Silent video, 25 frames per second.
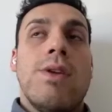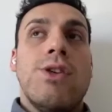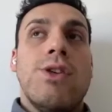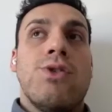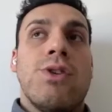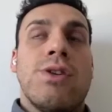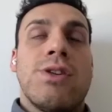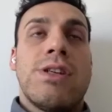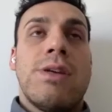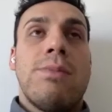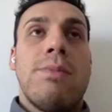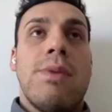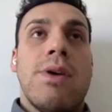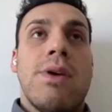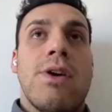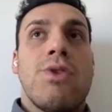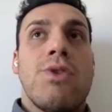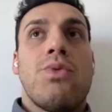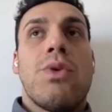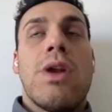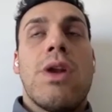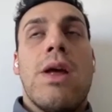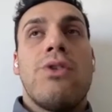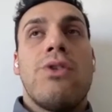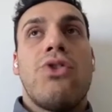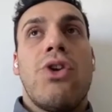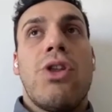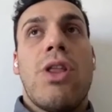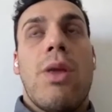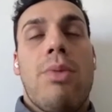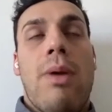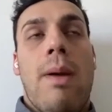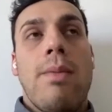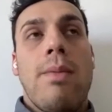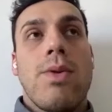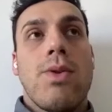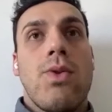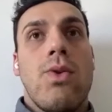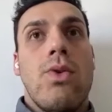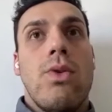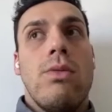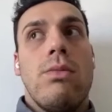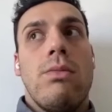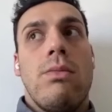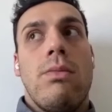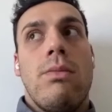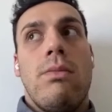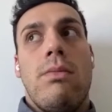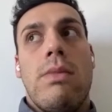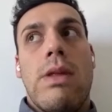interesting because when I joined the prep school,
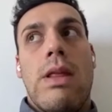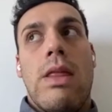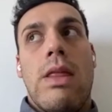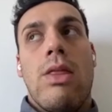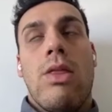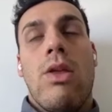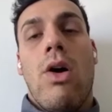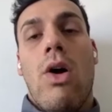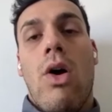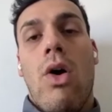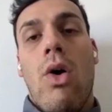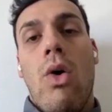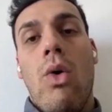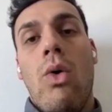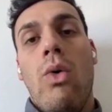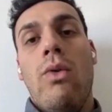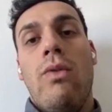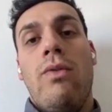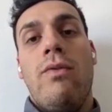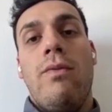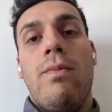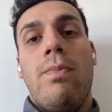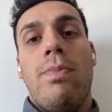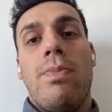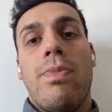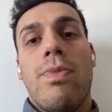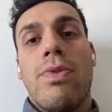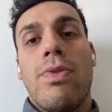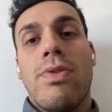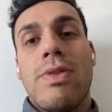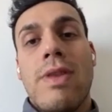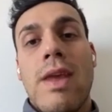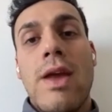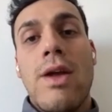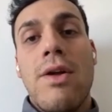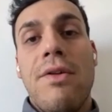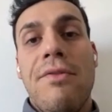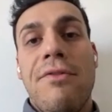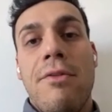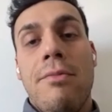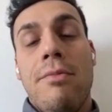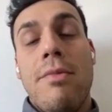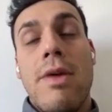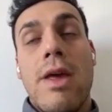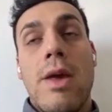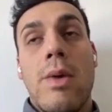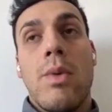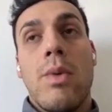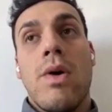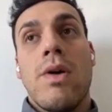the whole deal for
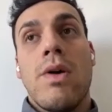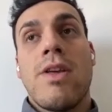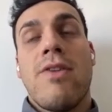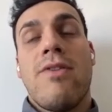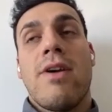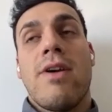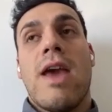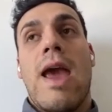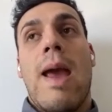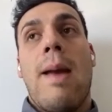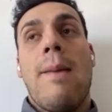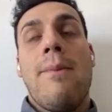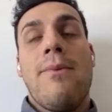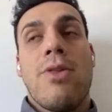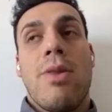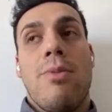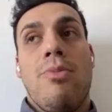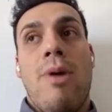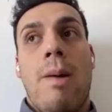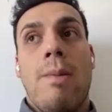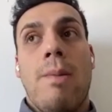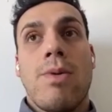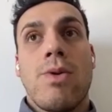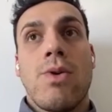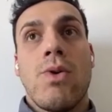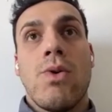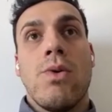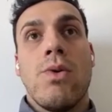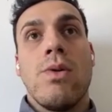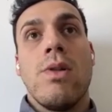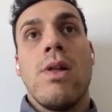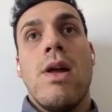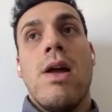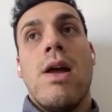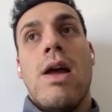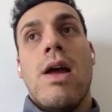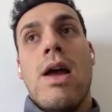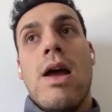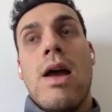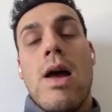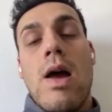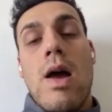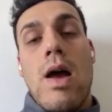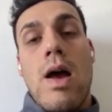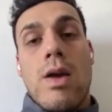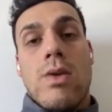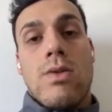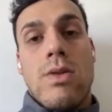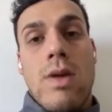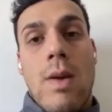me was if I came to the prep school,
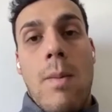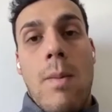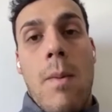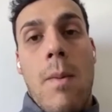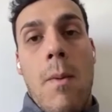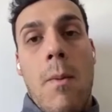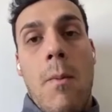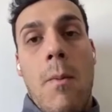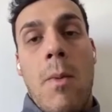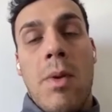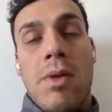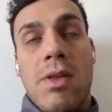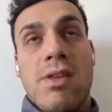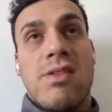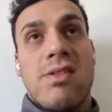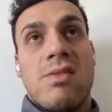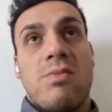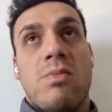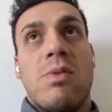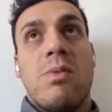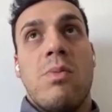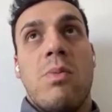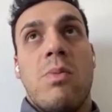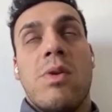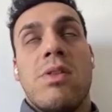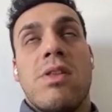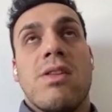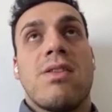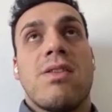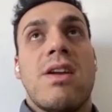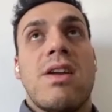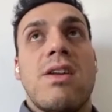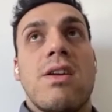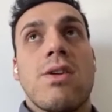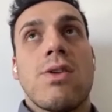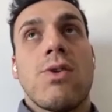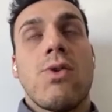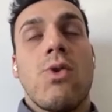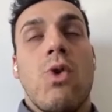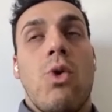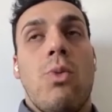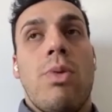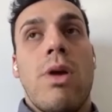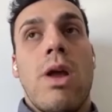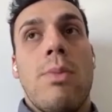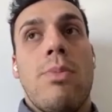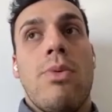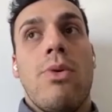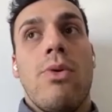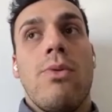I swam with the senior school
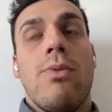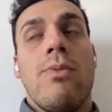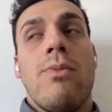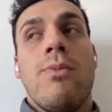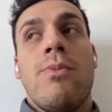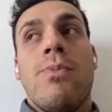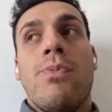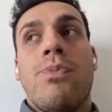people.